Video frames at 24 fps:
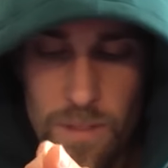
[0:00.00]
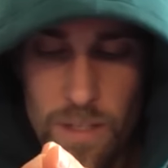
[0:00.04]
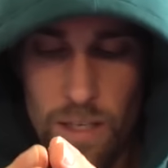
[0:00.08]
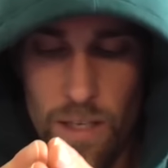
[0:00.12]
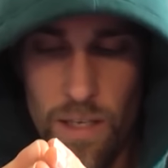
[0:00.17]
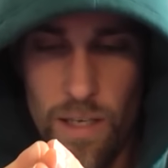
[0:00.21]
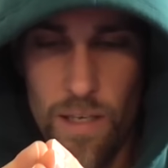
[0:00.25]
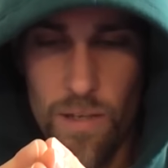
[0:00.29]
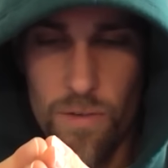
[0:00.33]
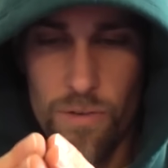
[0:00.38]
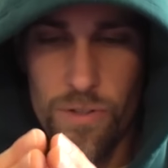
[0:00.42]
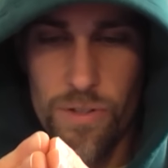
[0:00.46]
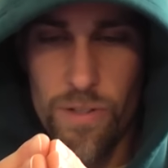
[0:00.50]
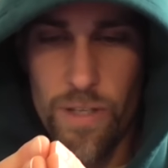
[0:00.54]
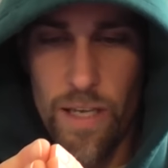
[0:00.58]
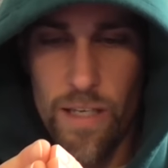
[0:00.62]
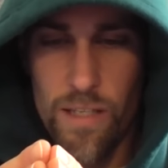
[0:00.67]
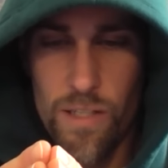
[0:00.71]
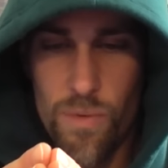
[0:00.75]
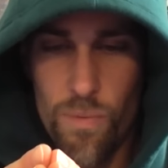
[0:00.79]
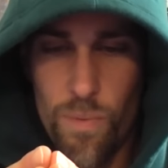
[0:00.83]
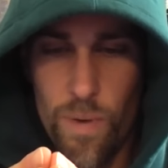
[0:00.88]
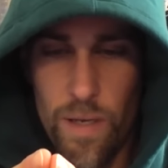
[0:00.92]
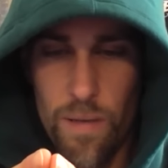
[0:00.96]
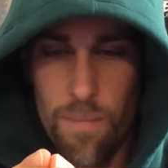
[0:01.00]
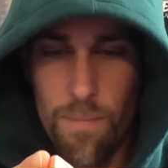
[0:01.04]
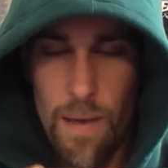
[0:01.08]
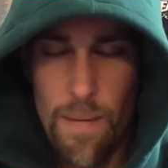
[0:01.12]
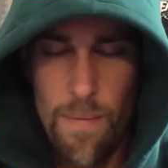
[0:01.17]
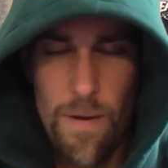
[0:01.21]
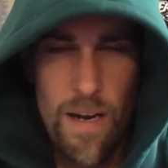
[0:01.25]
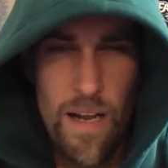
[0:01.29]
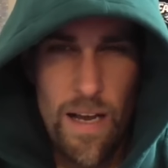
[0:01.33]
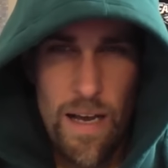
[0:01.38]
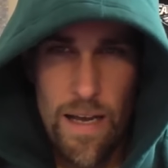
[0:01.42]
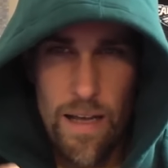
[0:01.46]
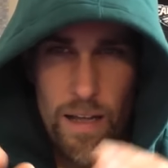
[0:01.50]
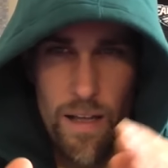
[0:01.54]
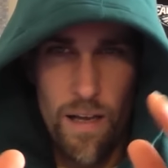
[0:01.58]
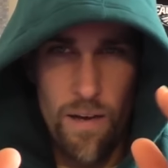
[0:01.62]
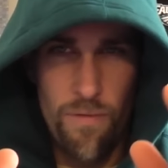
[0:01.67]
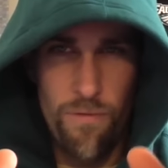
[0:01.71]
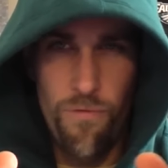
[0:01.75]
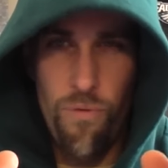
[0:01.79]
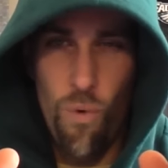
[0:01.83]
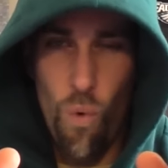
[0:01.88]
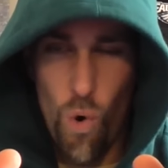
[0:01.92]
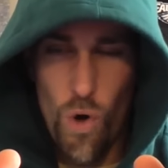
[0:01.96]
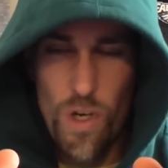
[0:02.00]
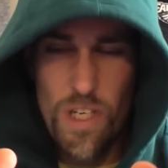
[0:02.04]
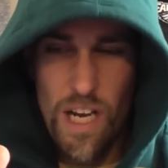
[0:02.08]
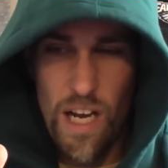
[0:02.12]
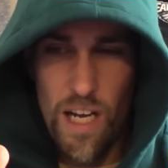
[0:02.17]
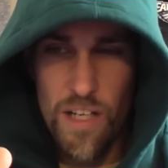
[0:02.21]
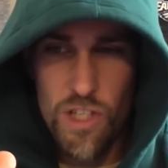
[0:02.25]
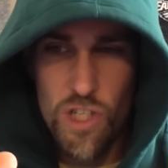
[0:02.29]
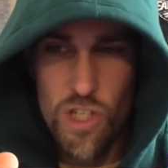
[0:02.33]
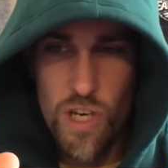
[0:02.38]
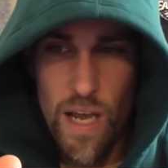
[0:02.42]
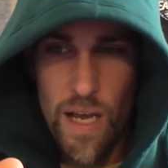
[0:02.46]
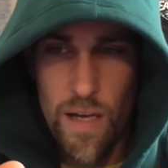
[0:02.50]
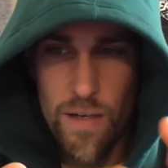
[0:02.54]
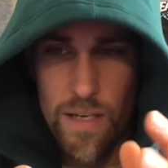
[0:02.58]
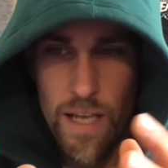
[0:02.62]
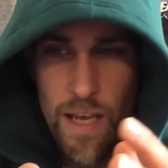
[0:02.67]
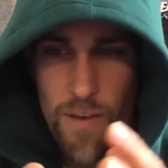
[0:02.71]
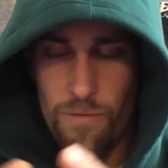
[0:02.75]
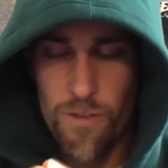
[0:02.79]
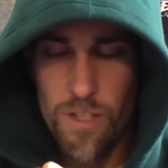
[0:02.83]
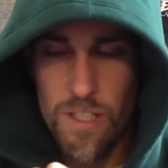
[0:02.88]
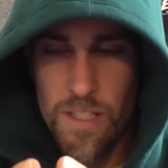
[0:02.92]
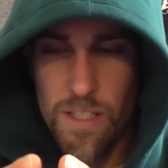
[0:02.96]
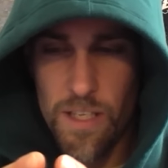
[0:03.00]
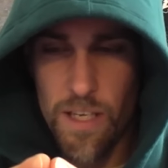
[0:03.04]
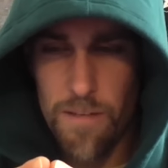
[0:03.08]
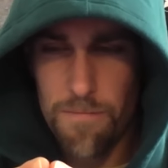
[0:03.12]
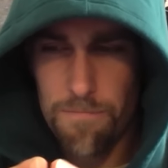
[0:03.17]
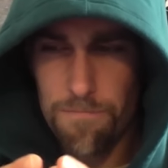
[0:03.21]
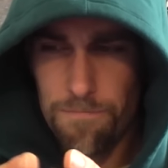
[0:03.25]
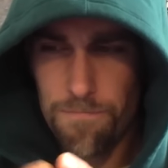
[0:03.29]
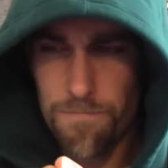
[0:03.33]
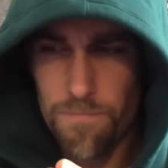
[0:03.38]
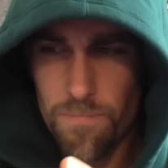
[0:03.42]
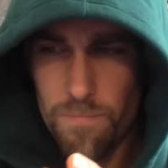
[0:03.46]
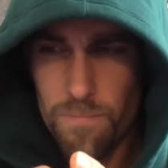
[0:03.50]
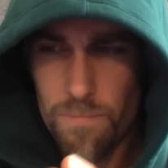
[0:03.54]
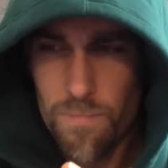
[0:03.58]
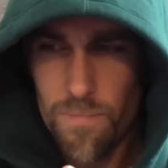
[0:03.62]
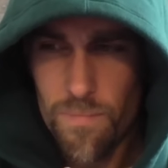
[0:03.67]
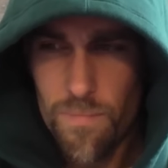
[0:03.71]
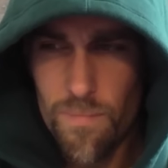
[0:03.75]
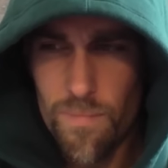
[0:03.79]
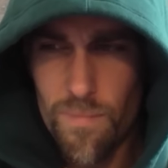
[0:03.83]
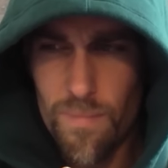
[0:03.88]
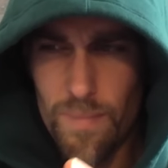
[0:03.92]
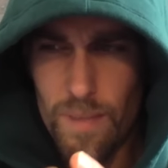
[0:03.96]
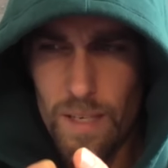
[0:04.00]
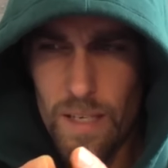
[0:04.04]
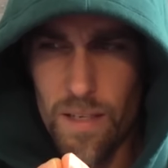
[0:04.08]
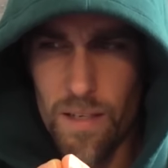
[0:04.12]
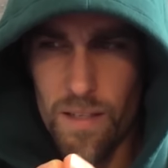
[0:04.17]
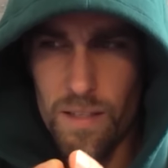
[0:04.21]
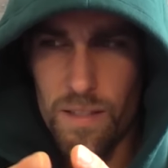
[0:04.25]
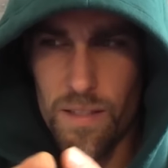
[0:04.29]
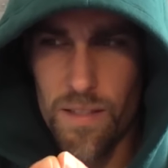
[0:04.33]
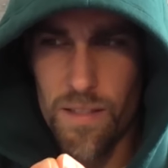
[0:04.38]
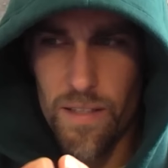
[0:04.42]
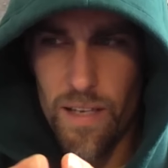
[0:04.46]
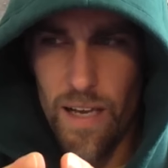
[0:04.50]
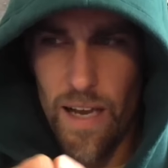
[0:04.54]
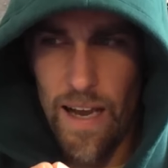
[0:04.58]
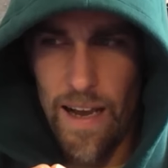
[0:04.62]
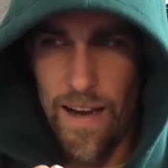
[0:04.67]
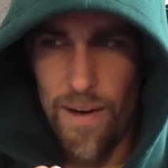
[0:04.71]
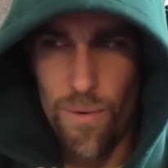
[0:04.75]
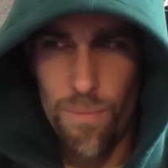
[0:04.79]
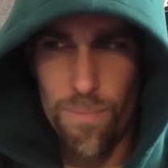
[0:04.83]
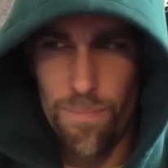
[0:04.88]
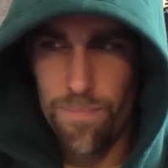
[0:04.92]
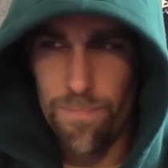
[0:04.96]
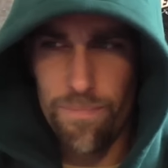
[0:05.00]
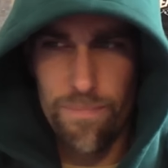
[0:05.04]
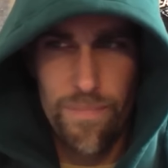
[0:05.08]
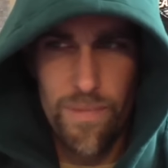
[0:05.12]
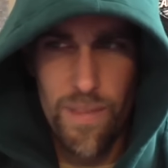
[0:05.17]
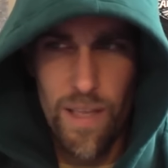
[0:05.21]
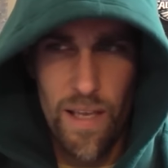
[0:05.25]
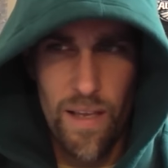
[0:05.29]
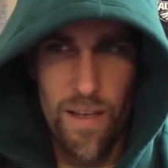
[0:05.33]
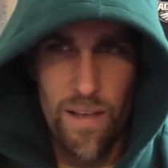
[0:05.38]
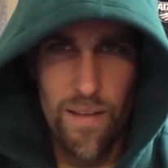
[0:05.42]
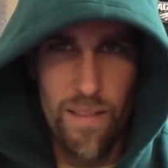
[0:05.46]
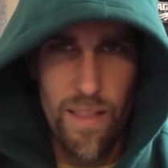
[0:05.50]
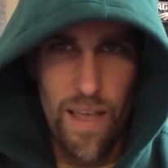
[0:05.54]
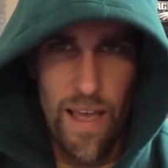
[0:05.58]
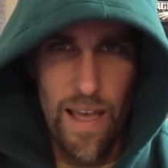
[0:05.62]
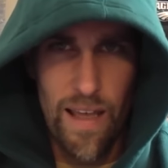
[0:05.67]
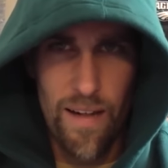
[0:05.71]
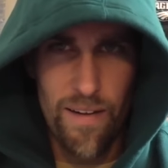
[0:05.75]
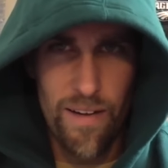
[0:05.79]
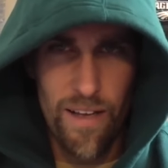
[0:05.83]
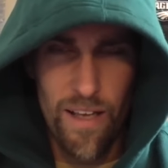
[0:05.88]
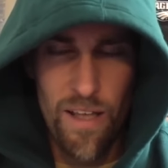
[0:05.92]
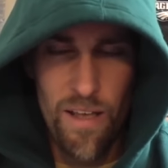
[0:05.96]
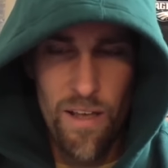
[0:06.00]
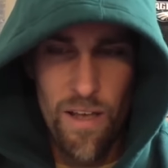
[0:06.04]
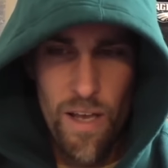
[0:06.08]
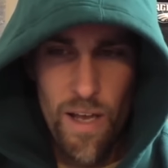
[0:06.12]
the Eagles last week. Maybe not a four touchdown deficit, because I don't think that